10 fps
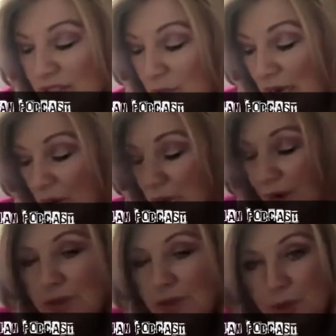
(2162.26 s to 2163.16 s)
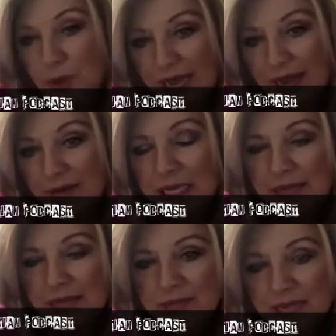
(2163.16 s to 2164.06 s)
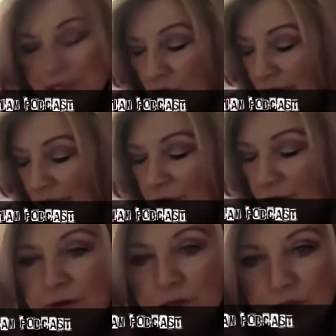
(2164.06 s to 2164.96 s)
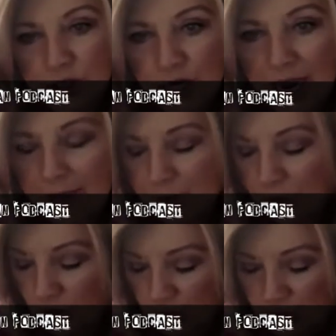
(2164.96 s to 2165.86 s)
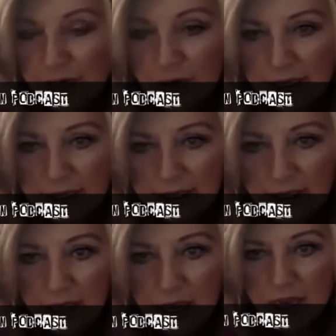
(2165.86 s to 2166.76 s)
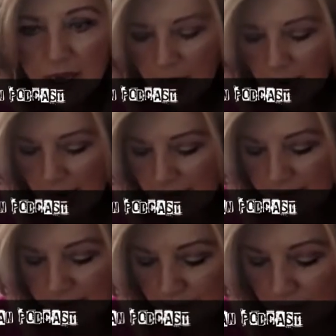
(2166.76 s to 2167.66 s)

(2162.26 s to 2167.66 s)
And when I wrote the book, I, I start out the first chapter sharing um,